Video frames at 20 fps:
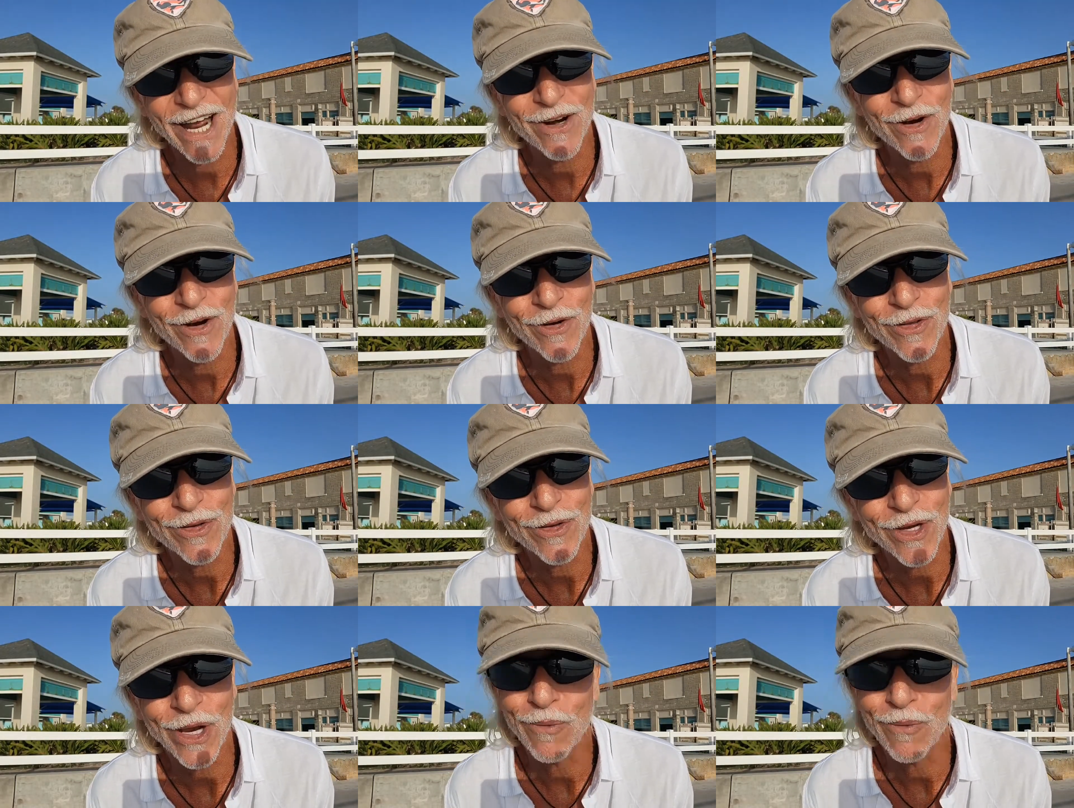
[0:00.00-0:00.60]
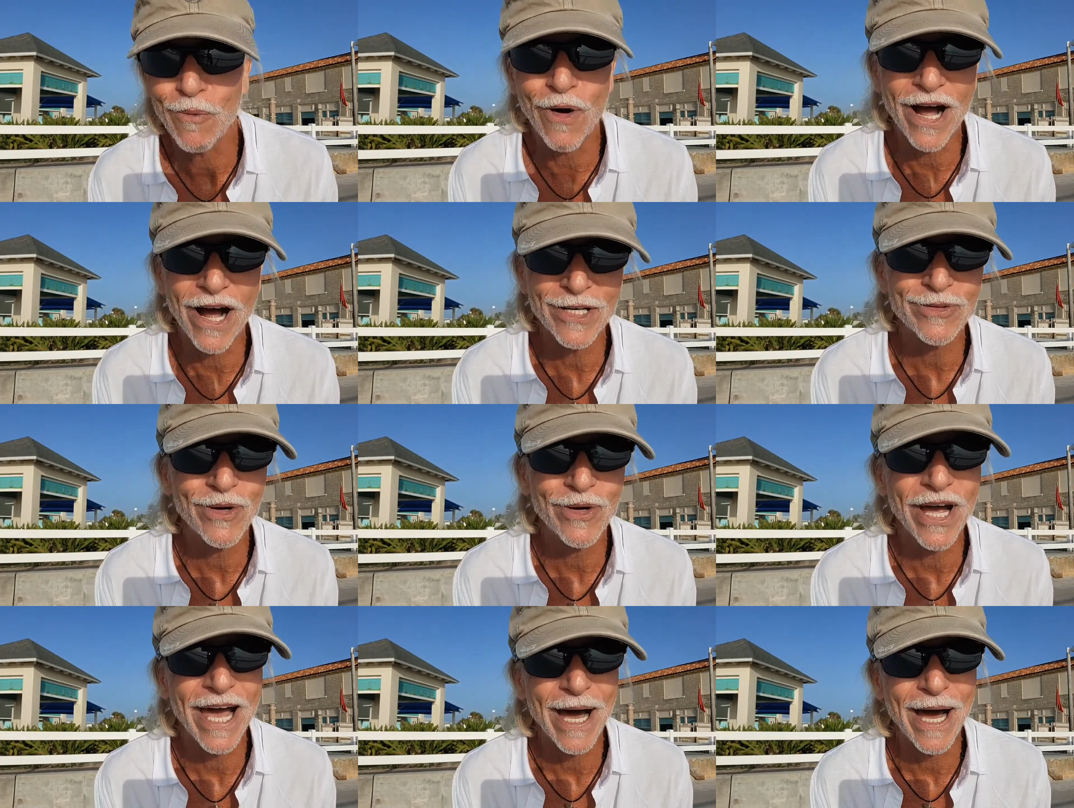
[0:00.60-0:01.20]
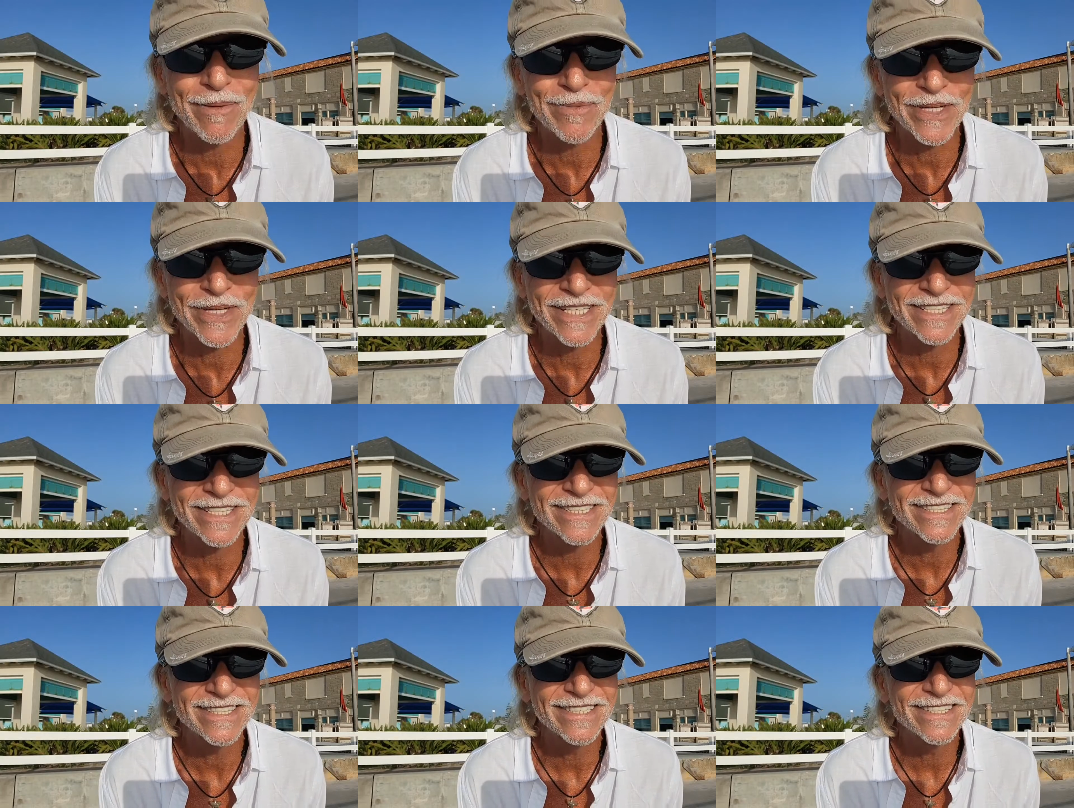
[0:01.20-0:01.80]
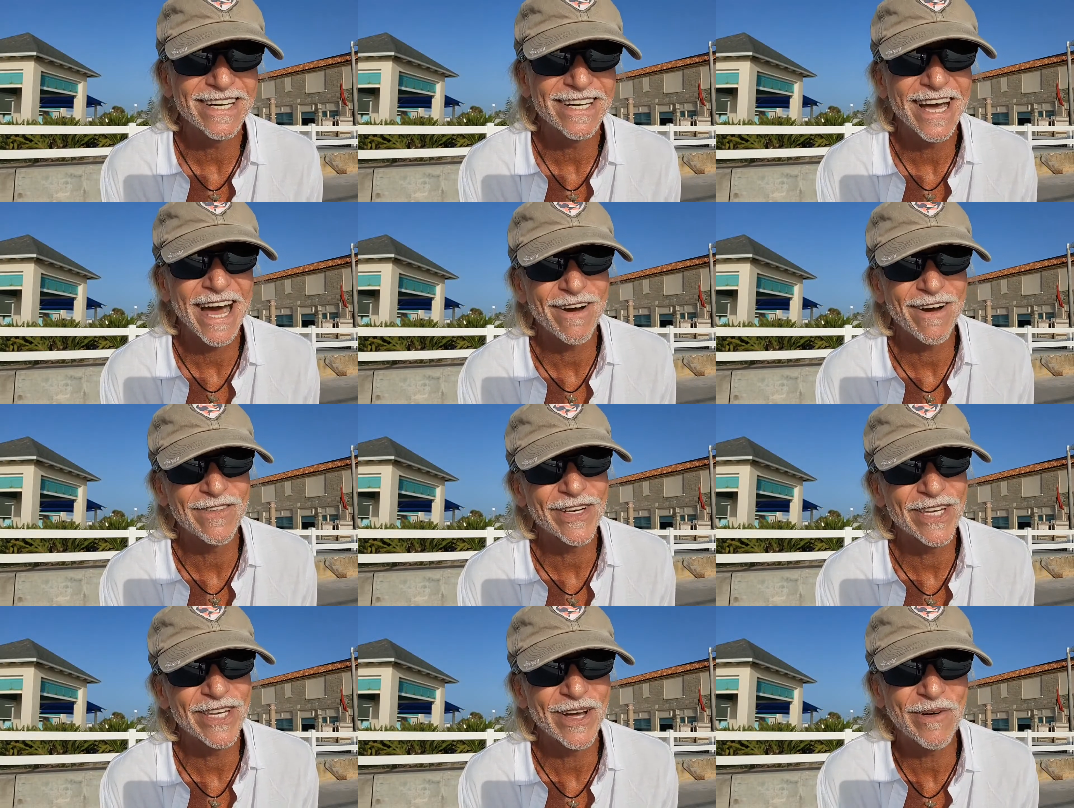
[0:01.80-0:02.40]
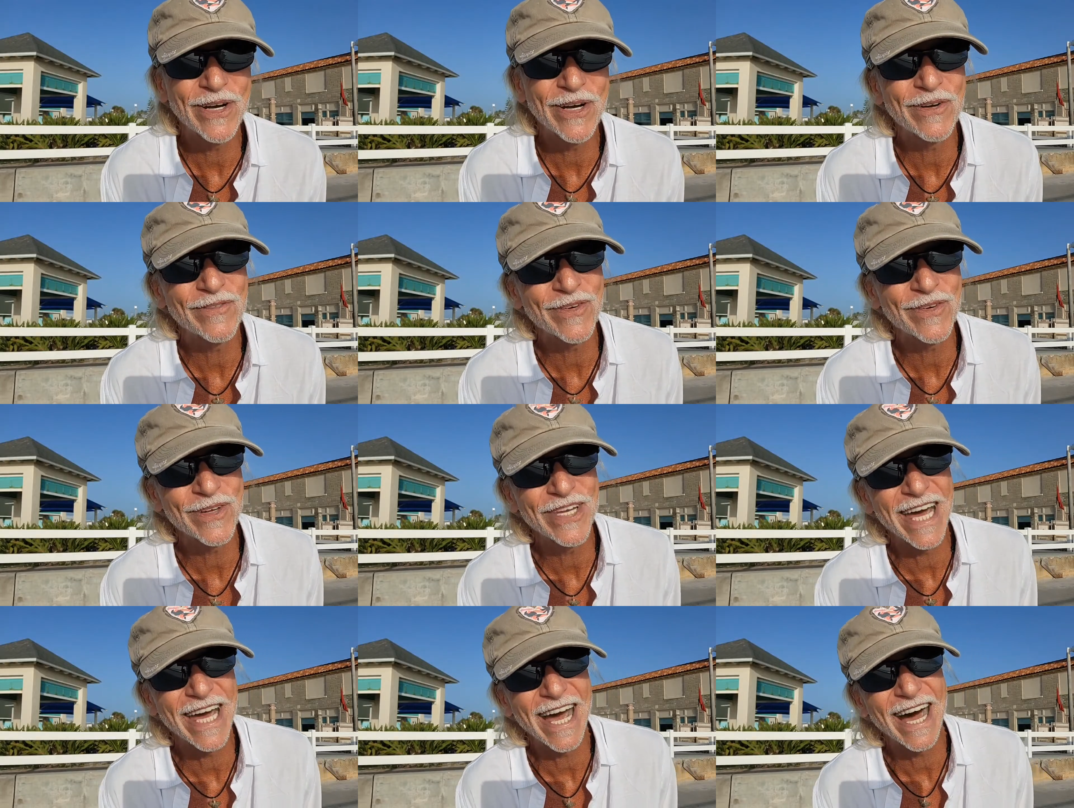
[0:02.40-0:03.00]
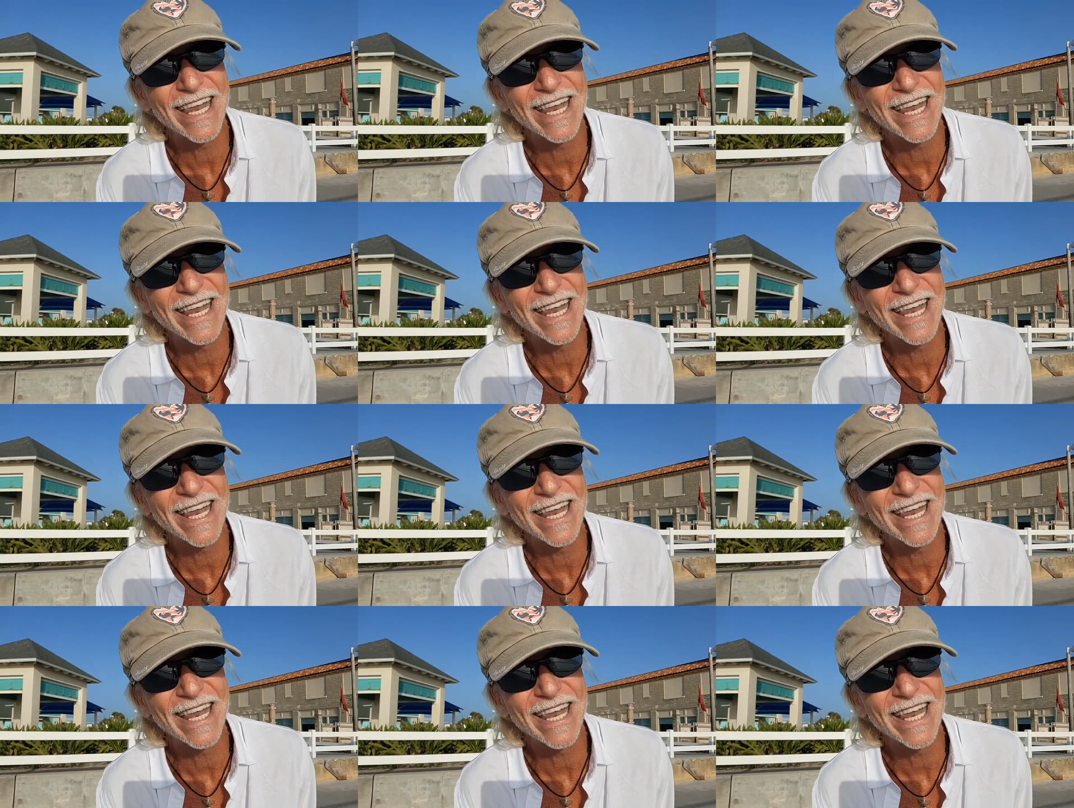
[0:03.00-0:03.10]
earth, and watch what happens. Have a wonderful day. I